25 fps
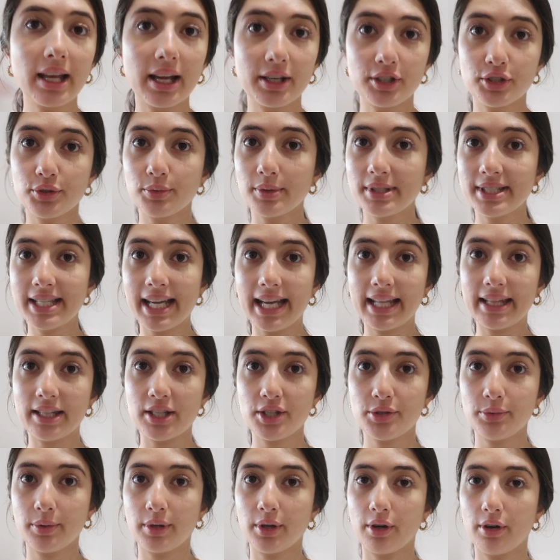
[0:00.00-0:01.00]
I just wanted to end
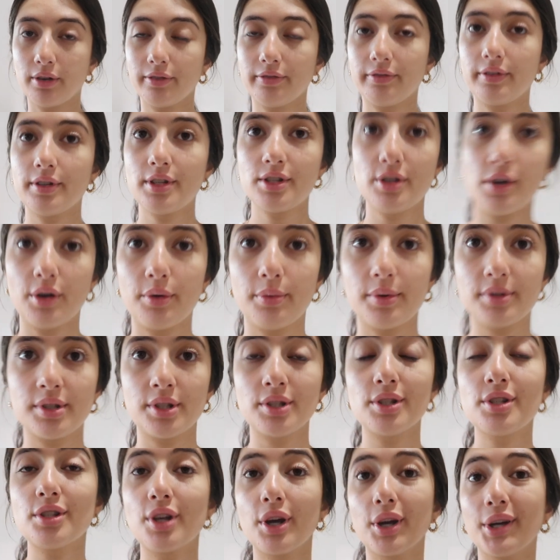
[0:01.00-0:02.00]
this one off so it
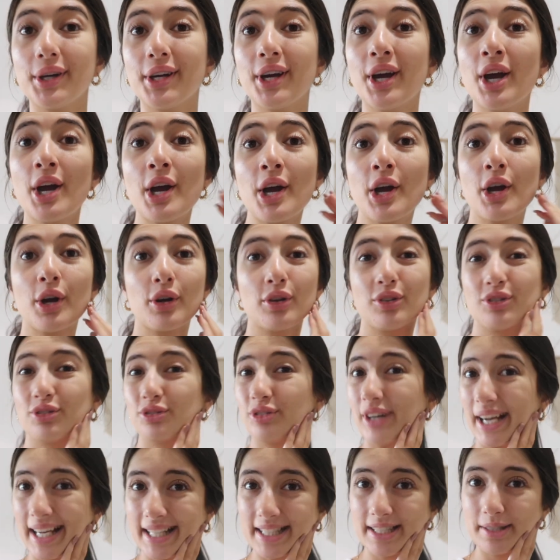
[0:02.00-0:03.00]
wasn't so
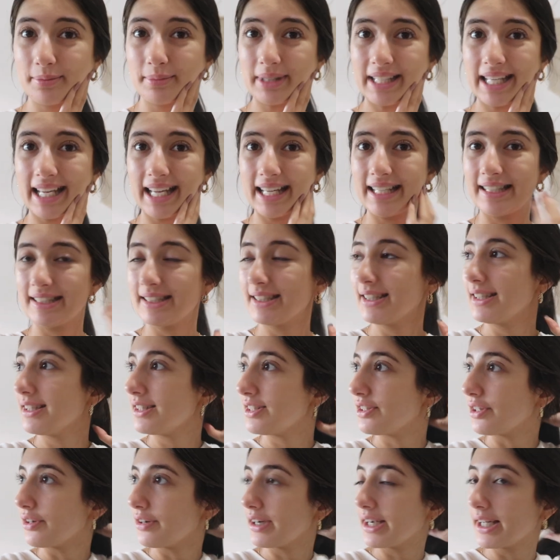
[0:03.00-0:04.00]
randomly
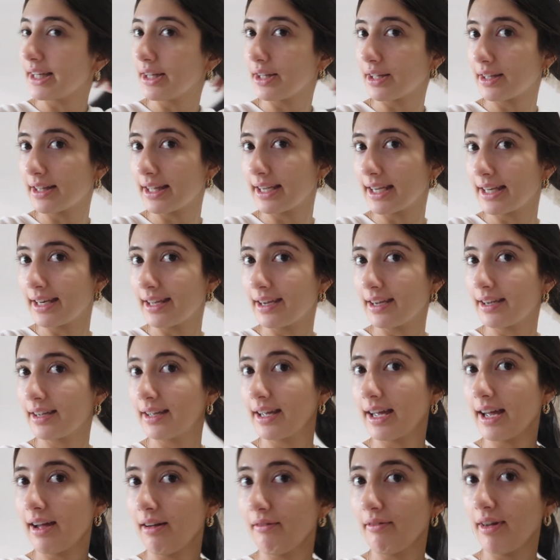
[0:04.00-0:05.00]
ended. Sorry, I look like an
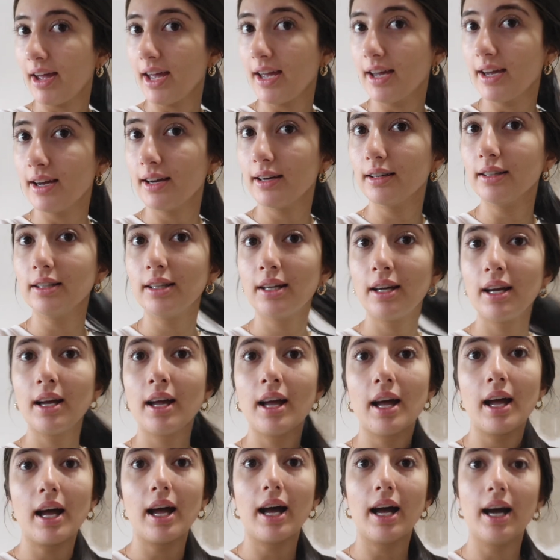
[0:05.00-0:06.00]
egg. I have hair.
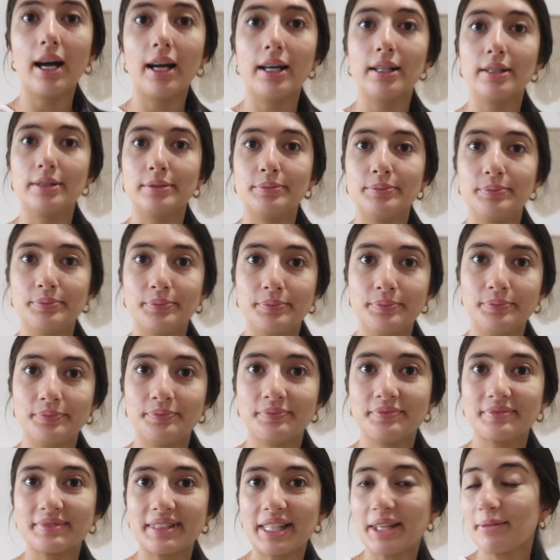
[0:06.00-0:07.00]

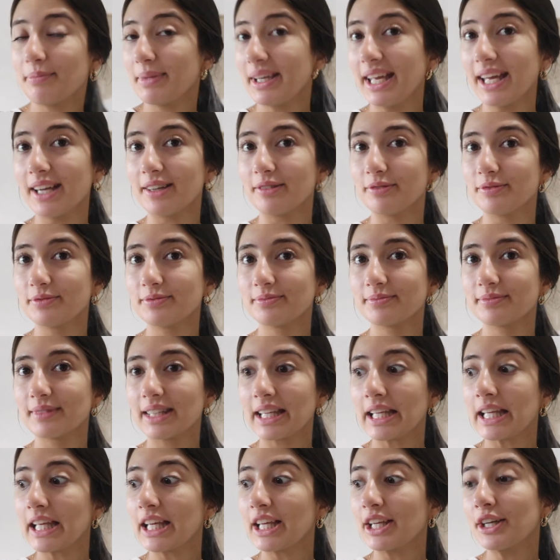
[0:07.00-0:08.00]
But yeah.
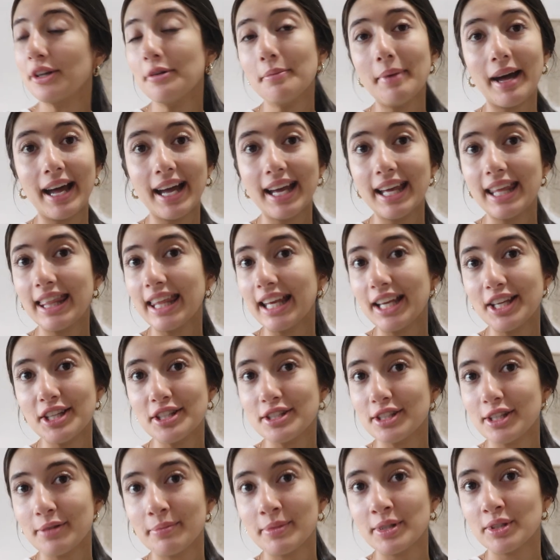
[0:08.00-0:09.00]
Goodbye. goodbye. Thank
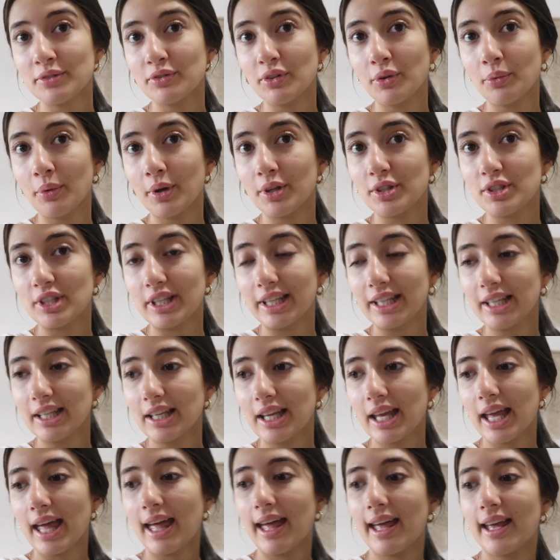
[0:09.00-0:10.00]
you so much for watching.
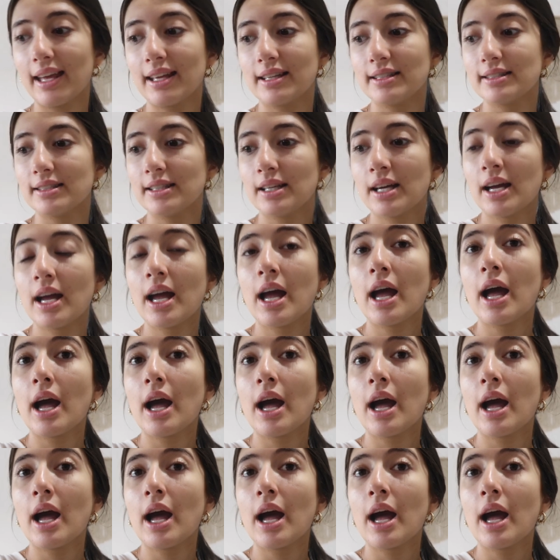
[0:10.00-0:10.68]
And